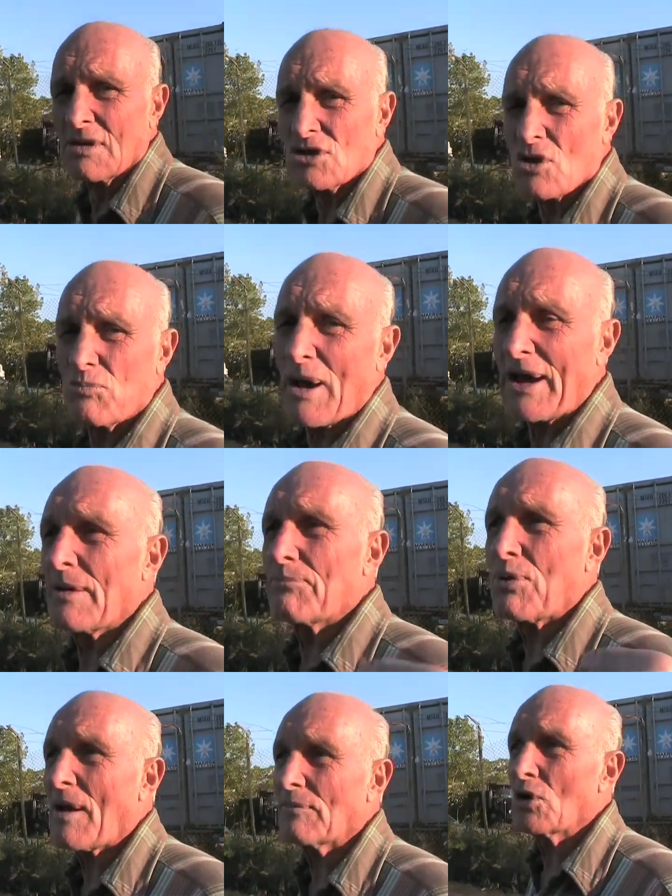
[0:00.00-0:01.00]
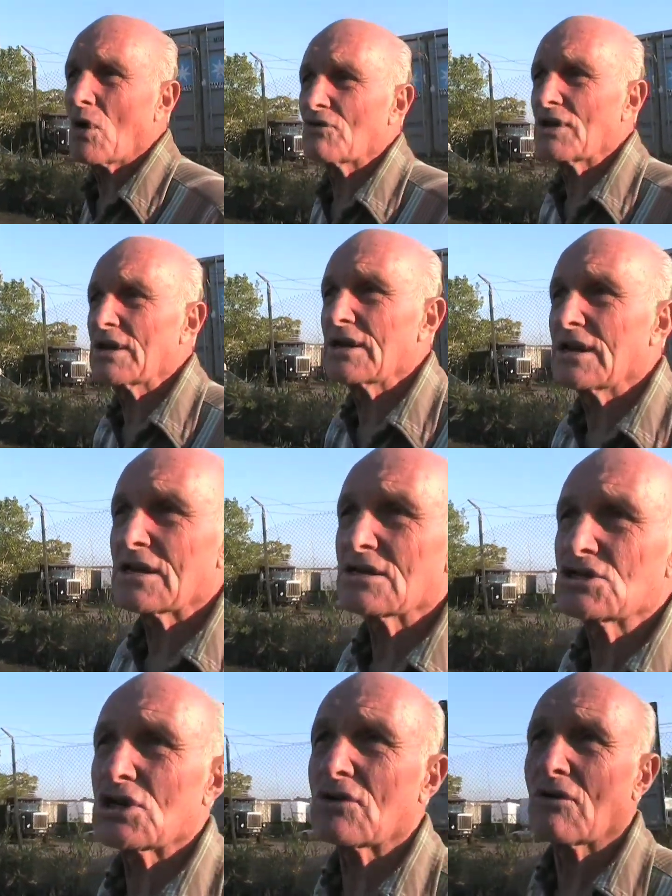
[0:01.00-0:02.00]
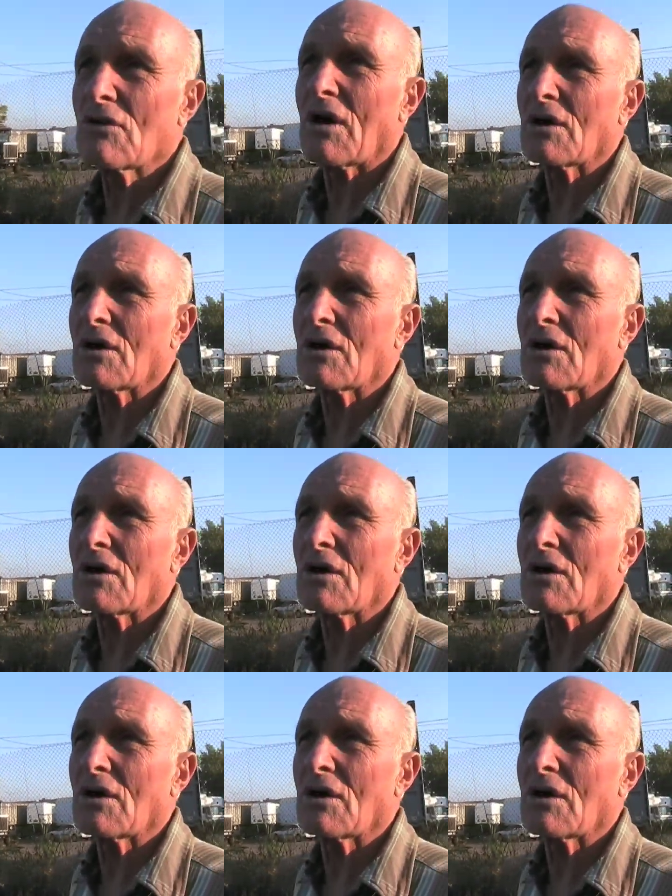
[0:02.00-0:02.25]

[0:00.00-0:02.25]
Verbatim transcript: You buy an apartment over here, they consider a